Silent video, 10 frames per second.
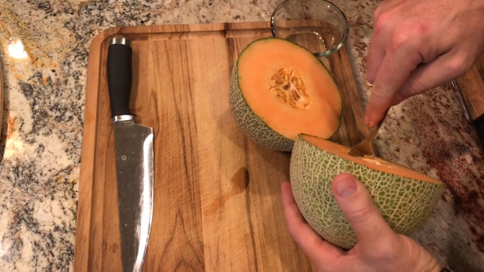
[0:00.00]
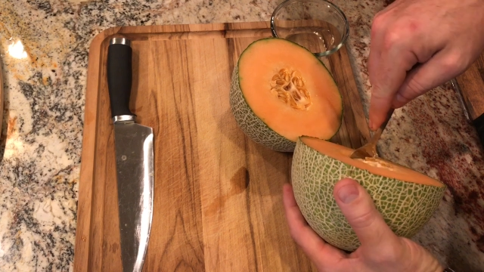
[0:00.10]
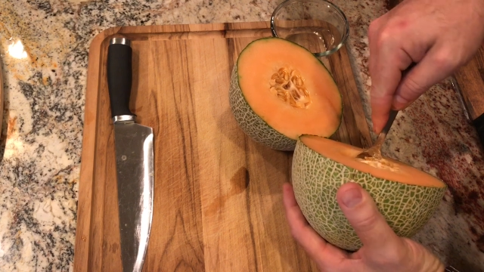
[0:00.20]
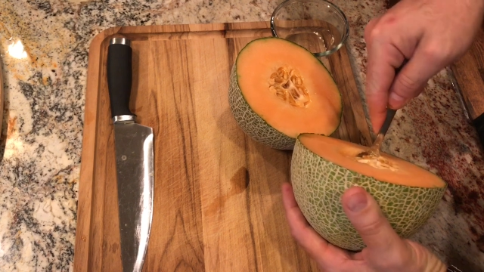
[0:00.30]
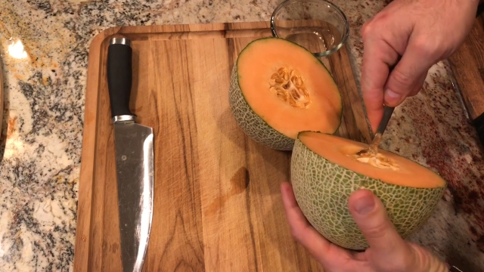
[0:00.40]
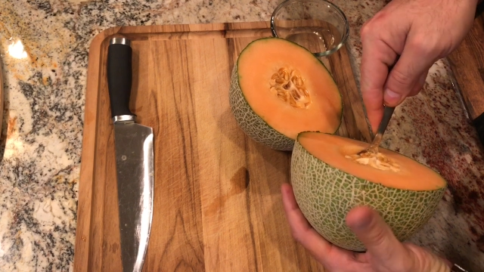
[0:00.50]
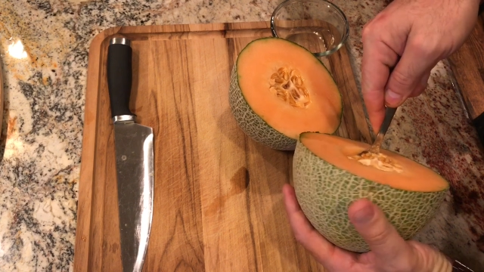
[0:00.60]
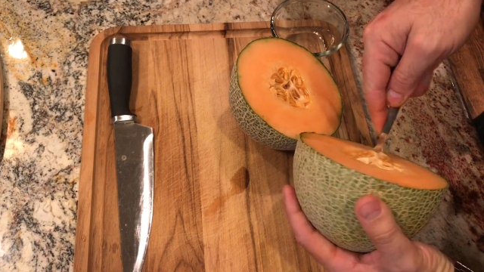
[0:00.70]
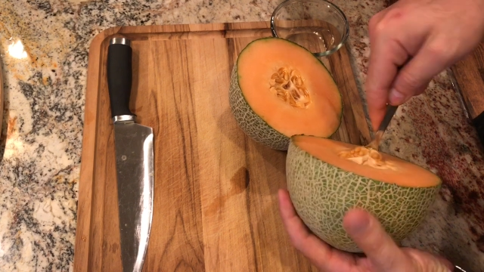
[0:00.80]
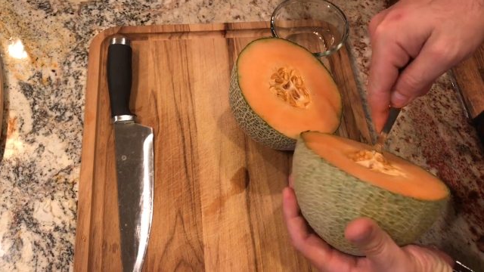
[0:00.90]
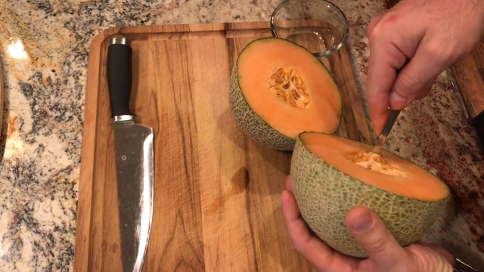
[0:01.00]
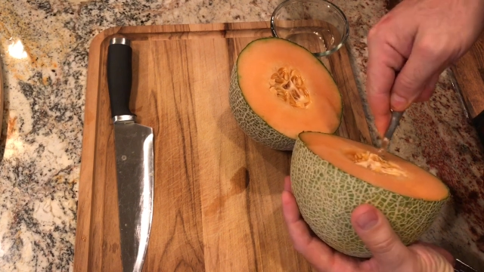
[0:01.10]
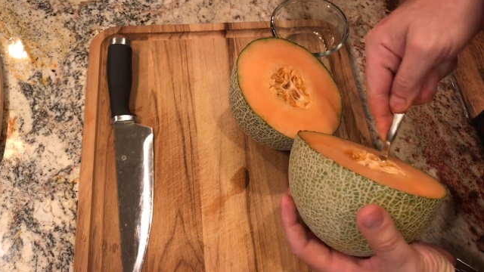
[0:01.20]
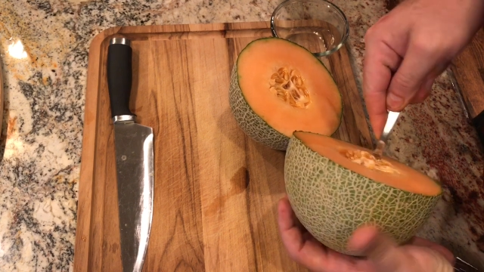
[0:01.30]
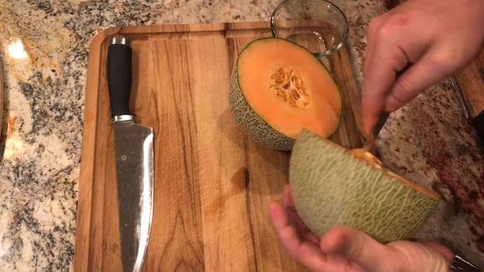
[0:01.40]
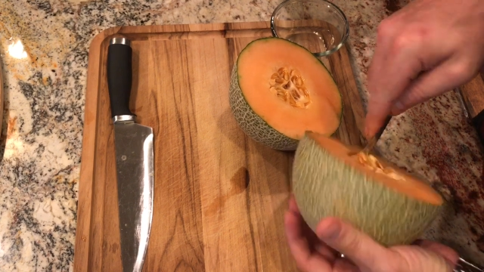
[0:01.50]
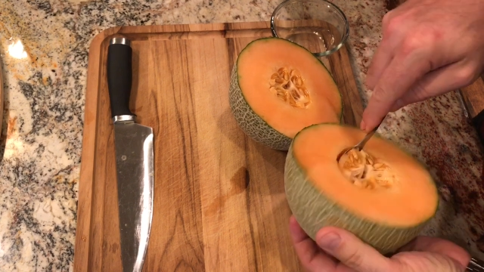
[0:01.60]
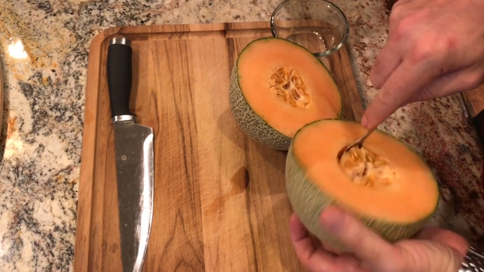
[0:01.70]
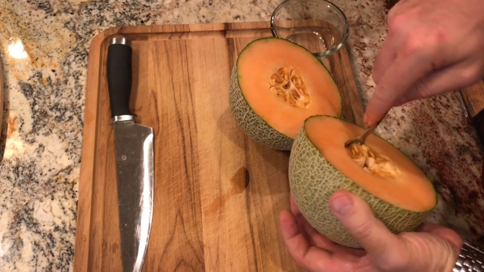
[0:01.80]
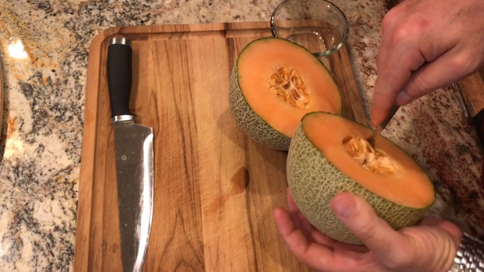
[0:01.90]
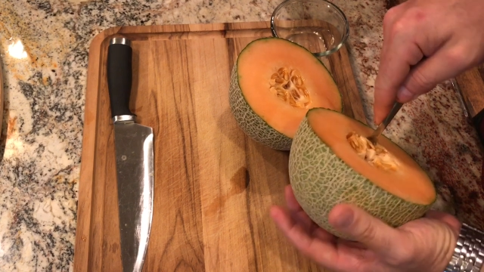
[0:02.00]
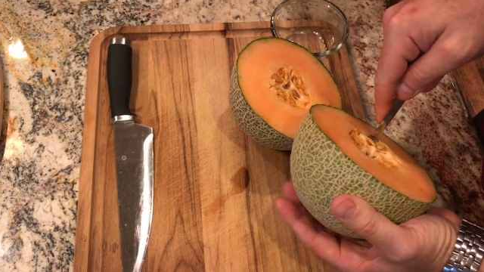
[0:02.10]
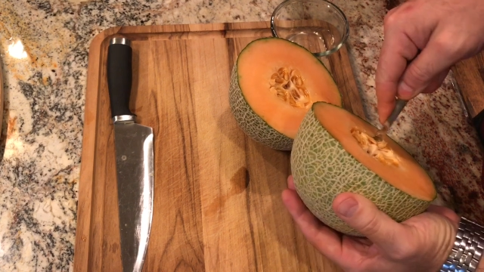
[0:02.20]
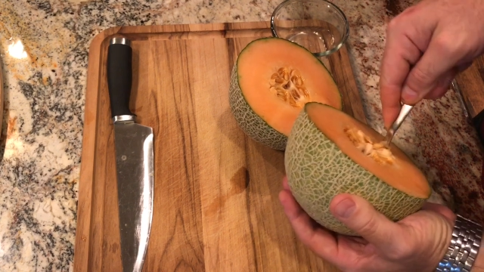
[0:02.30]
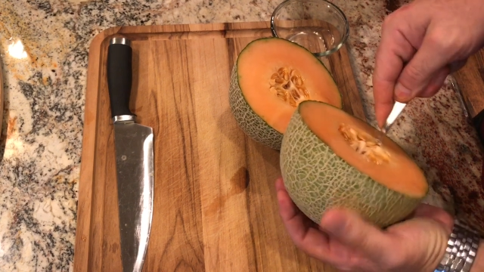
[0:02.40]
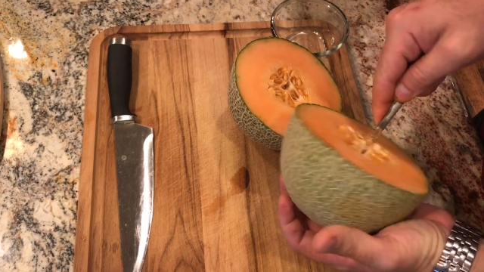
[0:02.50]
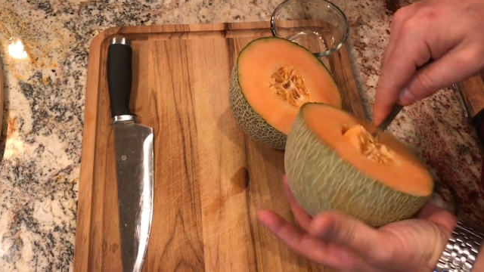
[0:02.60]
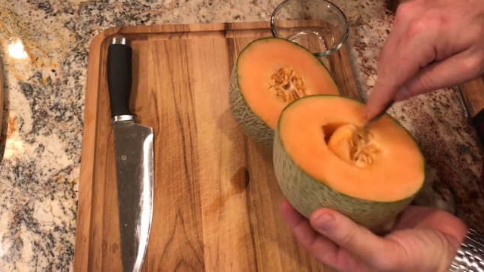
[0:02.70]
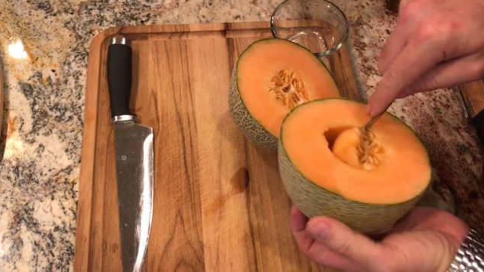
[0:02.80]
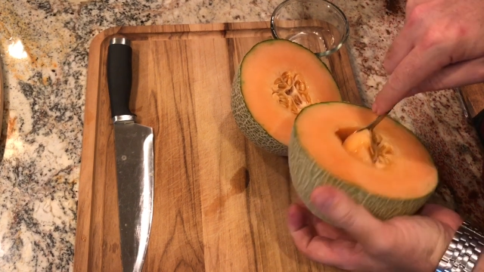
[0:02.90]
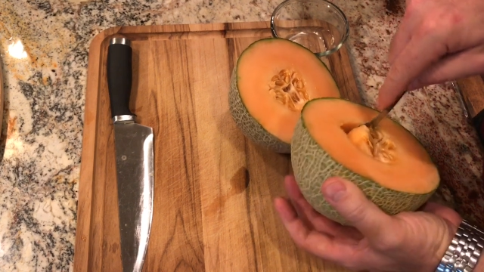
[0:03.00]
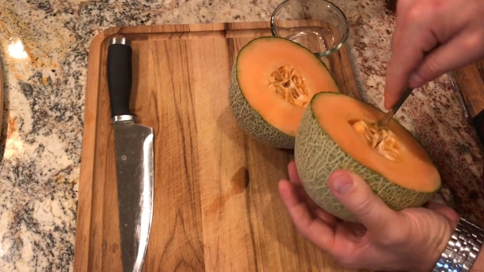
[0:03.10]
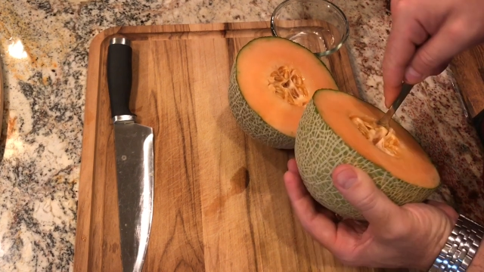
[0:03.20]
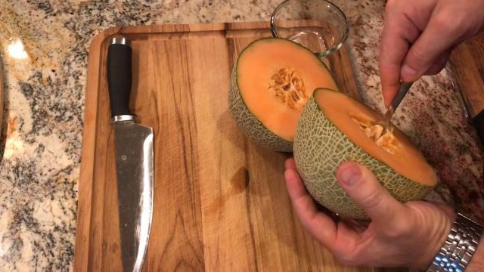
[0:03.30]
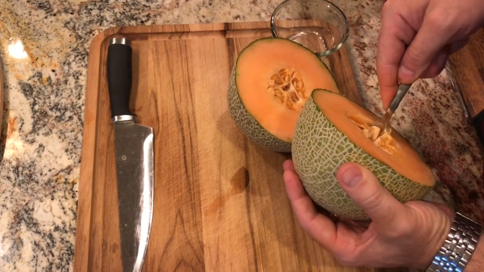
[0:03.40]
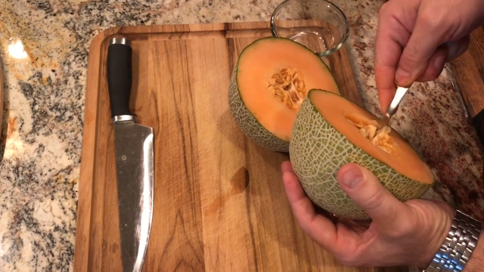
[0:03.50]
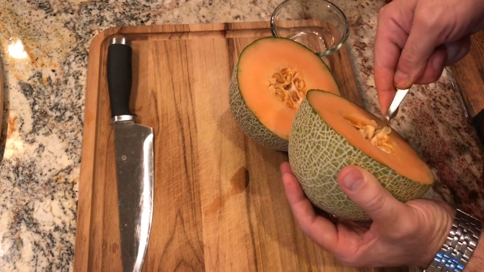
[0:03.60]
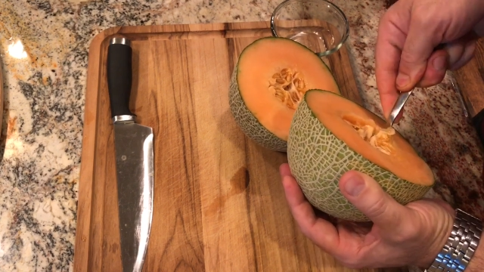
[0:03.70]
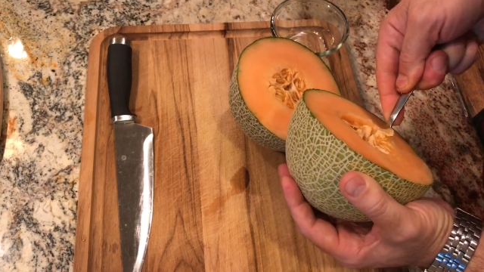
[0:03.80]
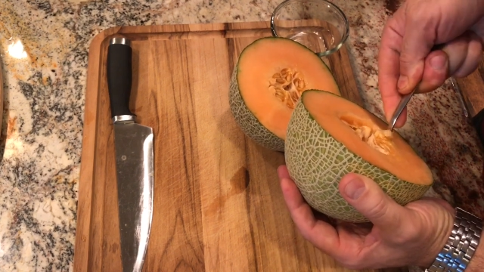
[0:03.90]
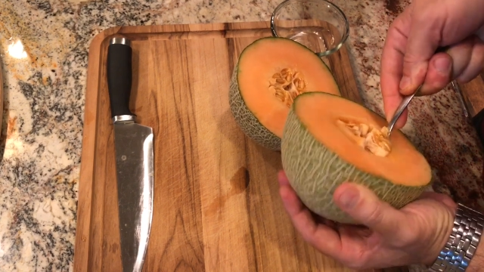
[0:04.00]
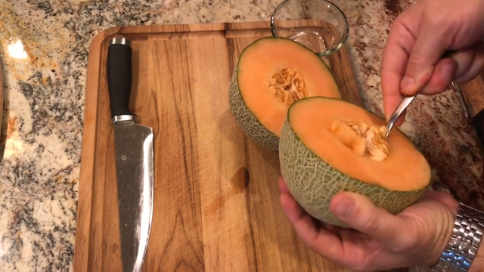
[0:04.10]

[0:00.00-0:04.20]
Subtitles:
(no speaker visible)